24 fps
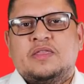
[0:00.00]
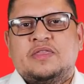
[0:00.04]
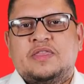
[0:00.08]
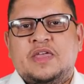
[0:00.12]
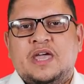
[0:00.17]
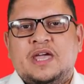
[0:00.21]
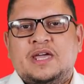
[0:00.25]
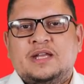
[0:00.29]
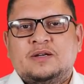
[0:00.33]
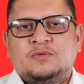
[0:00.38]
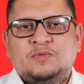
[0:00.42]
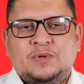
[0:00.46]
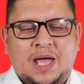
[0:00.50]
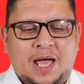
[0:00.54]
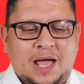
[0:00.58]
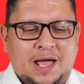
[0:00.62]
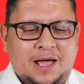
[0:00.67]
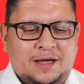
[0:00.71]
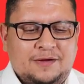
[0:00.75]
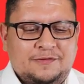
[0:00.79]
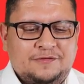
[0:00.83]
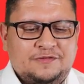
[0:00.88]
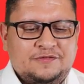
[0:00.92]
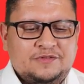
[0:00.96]
Then we
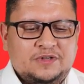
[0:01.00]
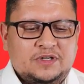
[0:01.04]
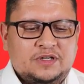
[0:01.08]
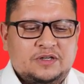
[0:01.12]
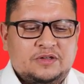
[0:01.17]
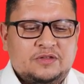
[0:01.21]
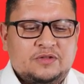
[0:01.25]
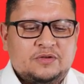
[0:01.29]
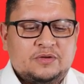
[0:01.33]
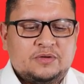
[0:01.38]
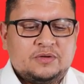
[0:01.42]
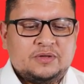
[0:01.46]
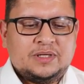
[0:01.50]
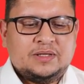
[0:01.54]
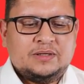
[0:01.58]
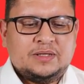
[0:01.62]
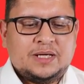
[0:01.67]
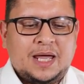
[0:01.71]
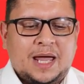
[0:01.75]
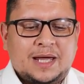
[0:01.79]
have uh, the